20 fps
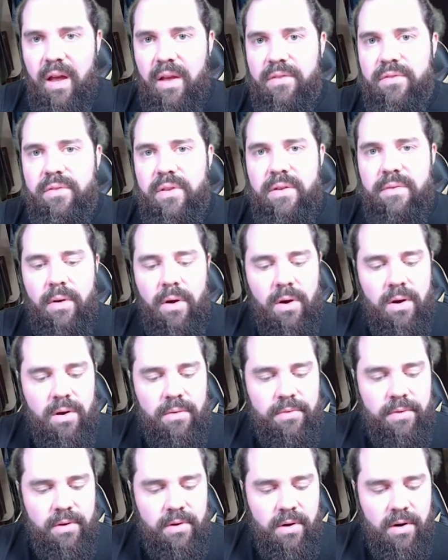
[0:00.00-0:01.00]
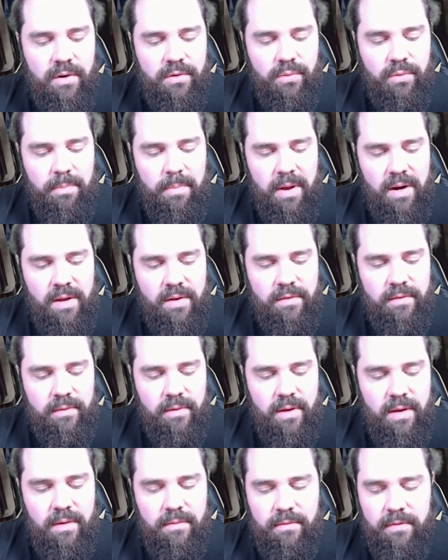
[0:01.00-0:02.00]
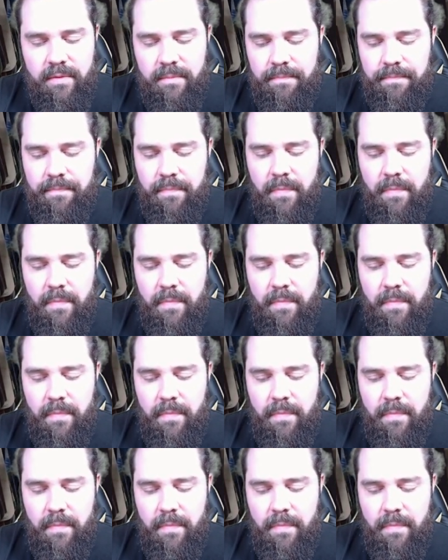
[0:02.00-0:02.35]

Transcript: Sleeve all of the cards with penny sleeves.